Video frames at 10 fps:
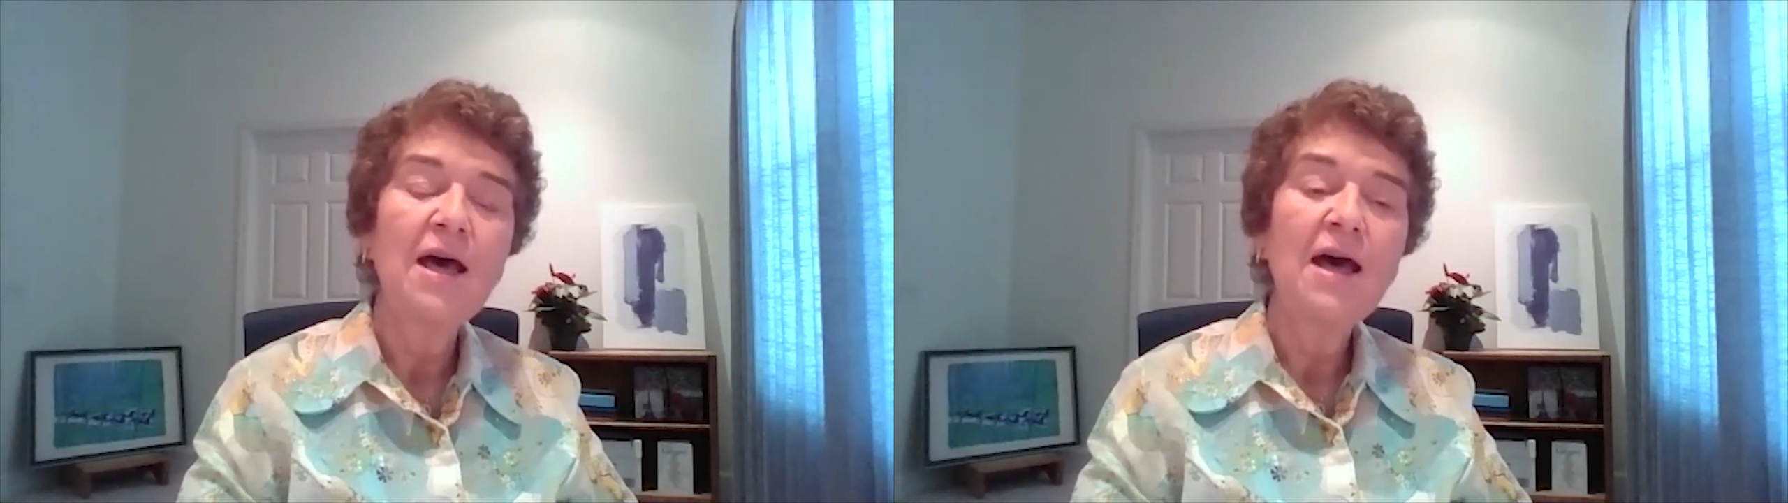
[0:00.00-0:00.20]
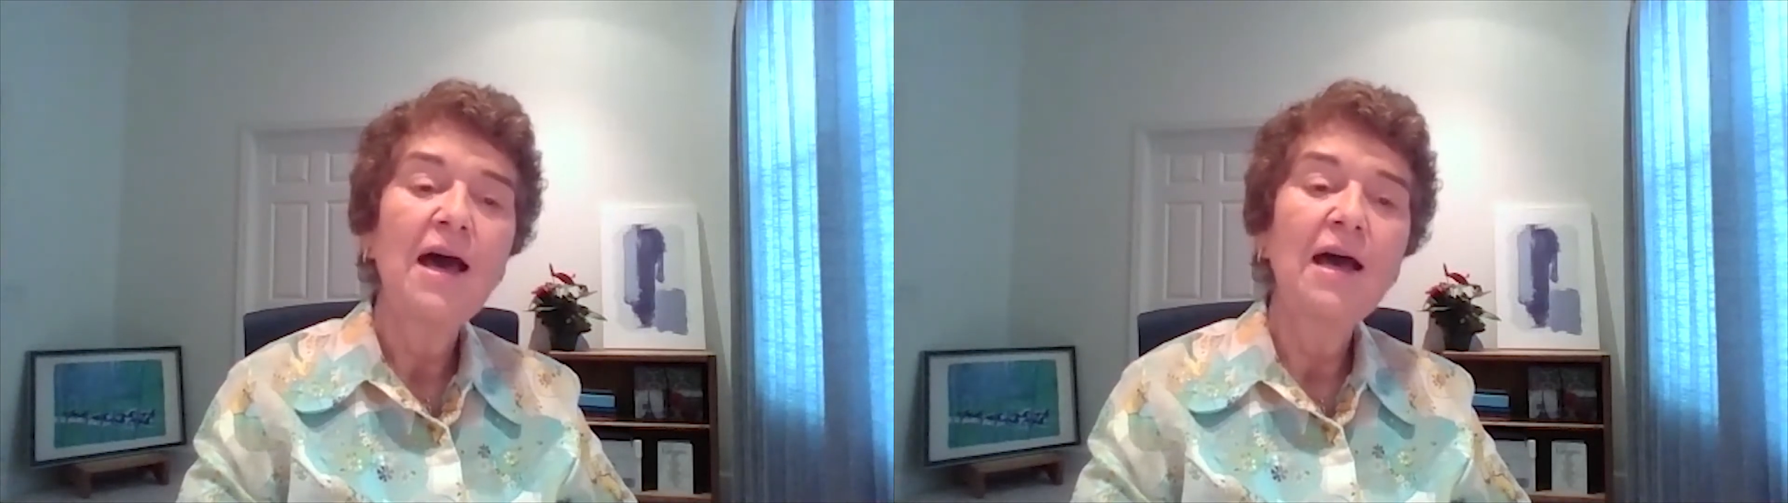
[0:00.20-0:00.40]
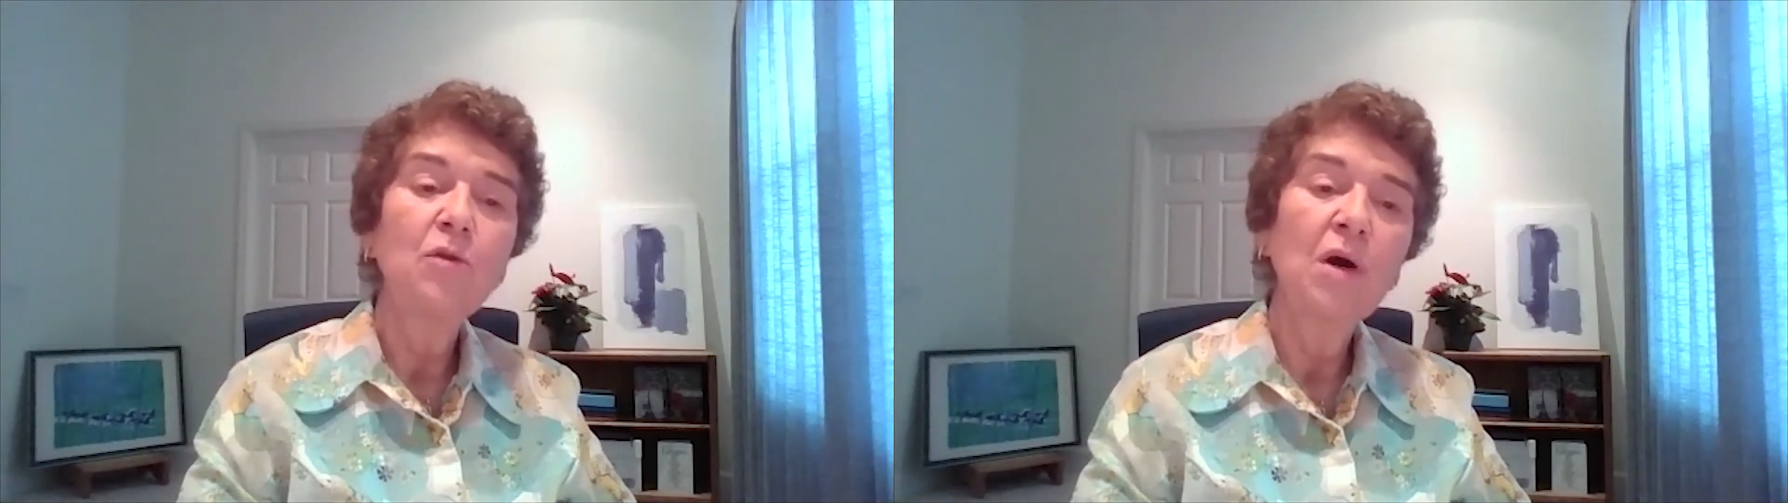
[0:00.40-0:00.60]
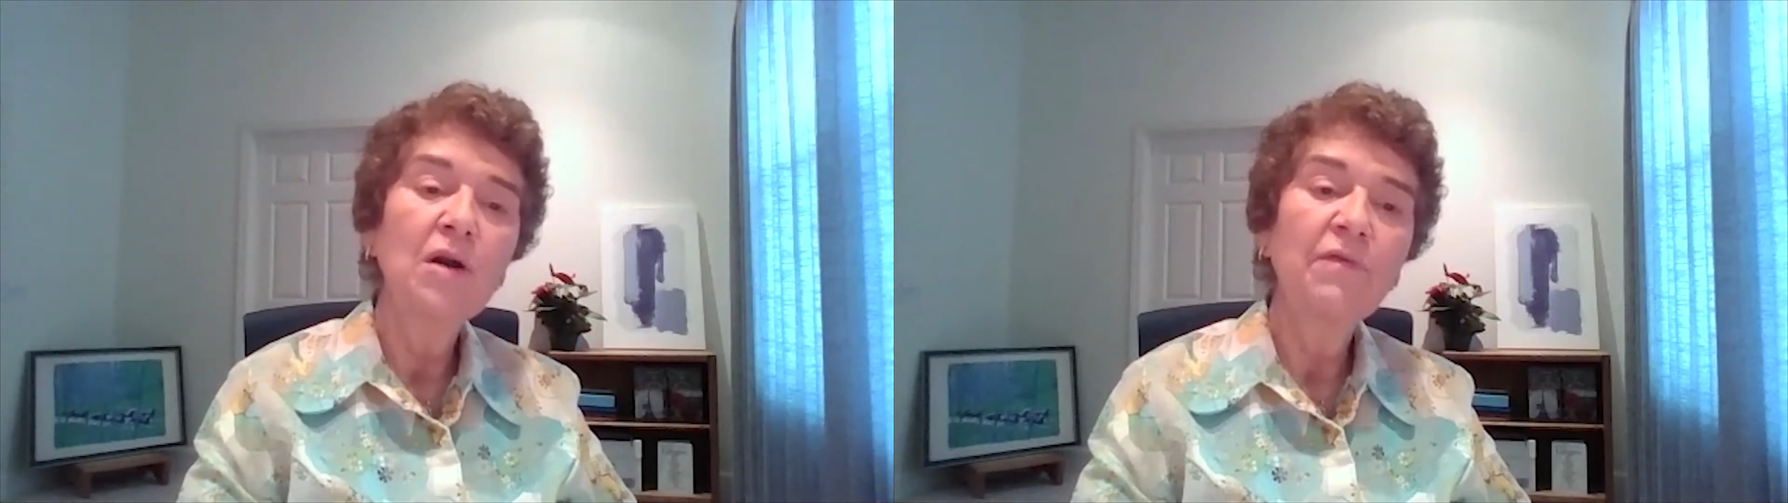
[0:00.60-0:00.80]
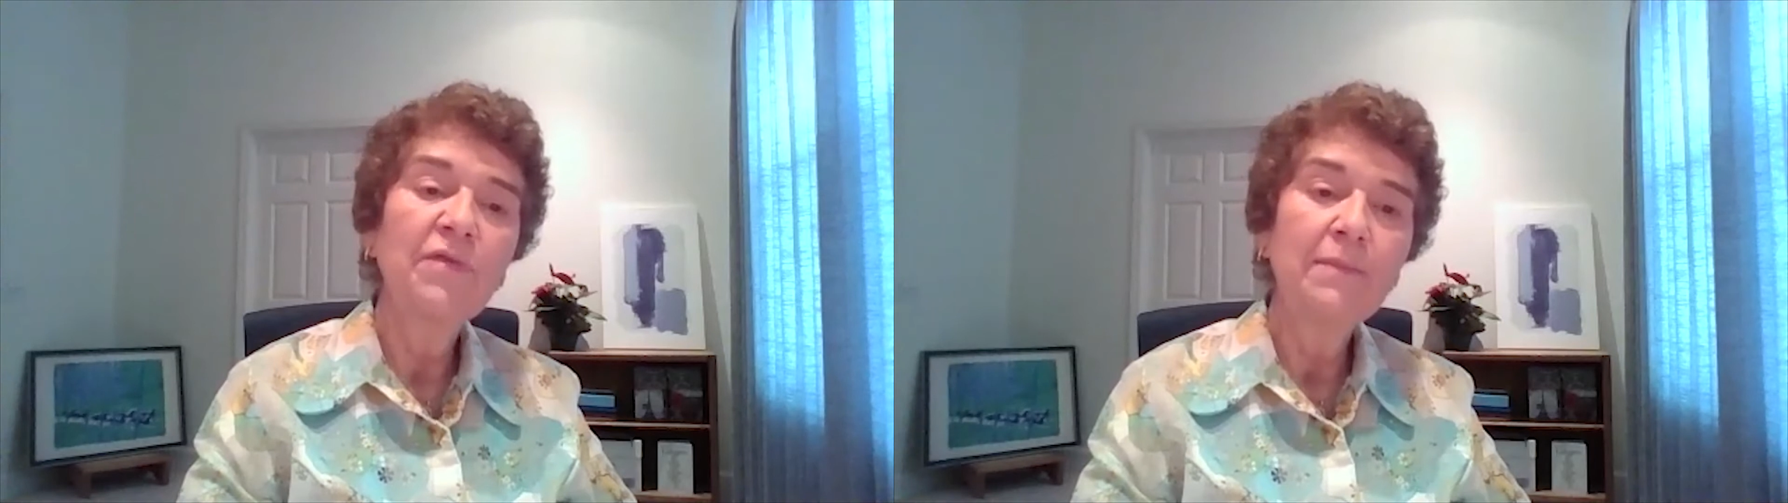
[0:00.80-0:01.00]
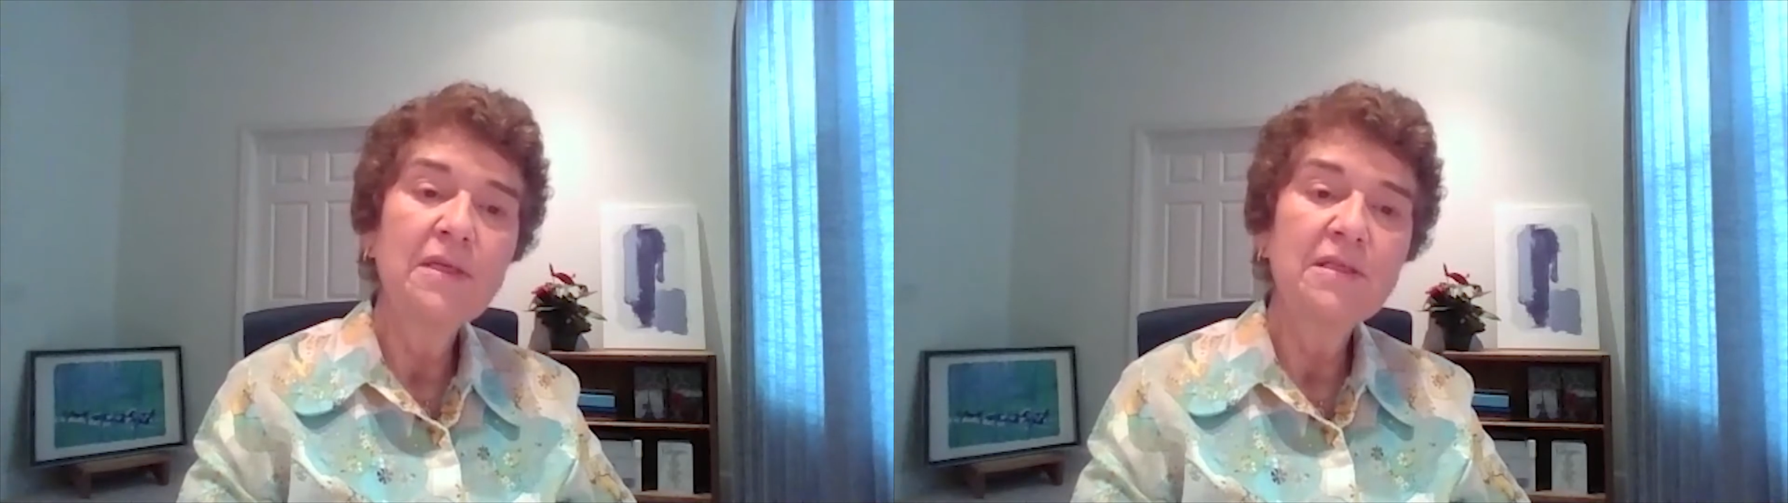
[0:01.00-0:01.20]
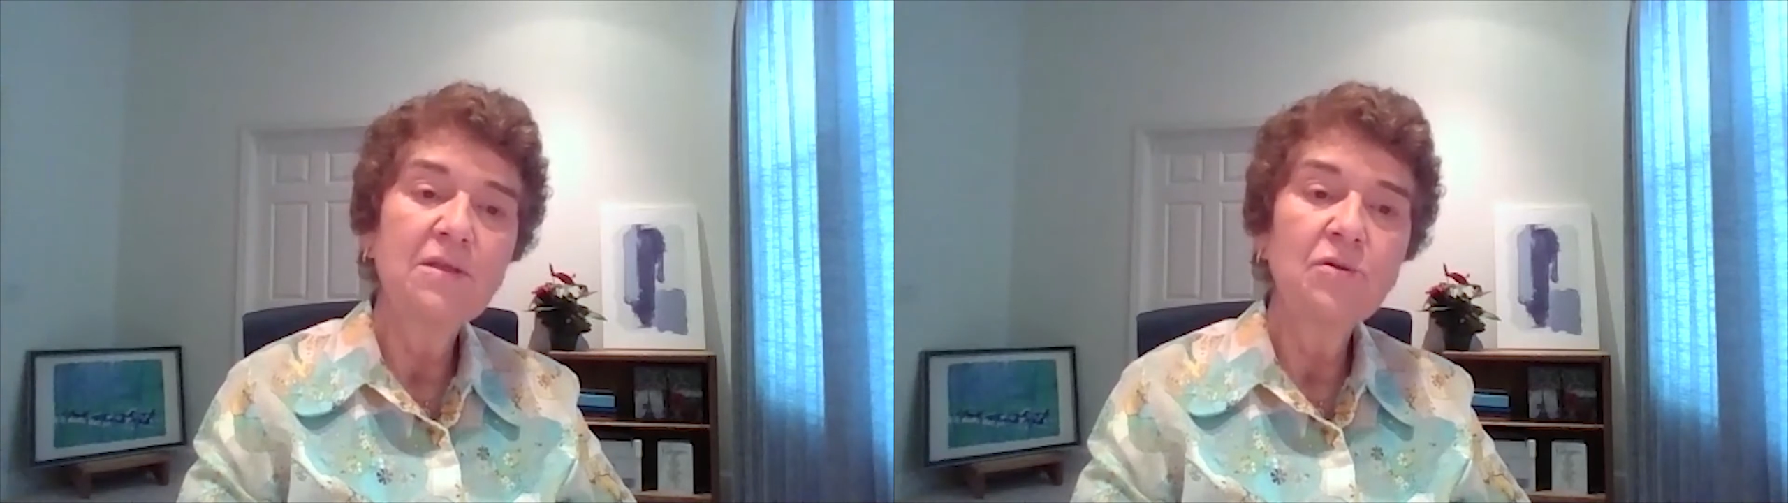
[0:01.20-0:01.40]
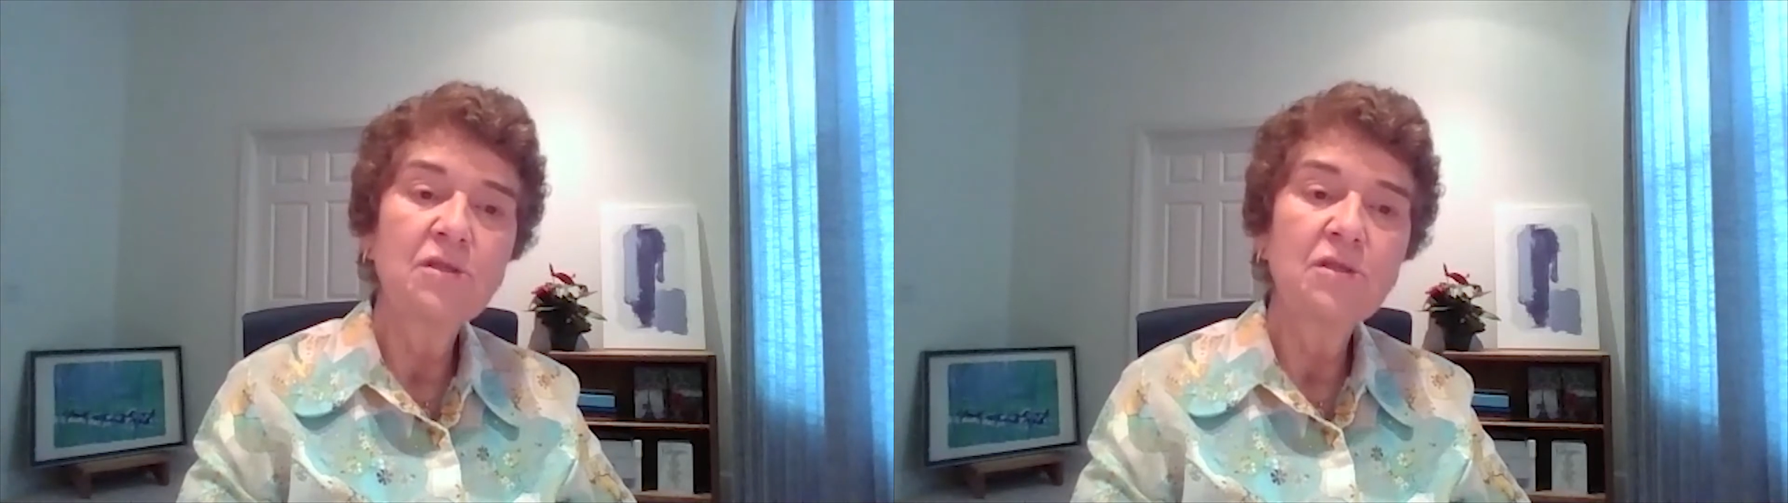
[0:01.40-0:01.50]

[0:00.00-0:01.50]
And one of them is the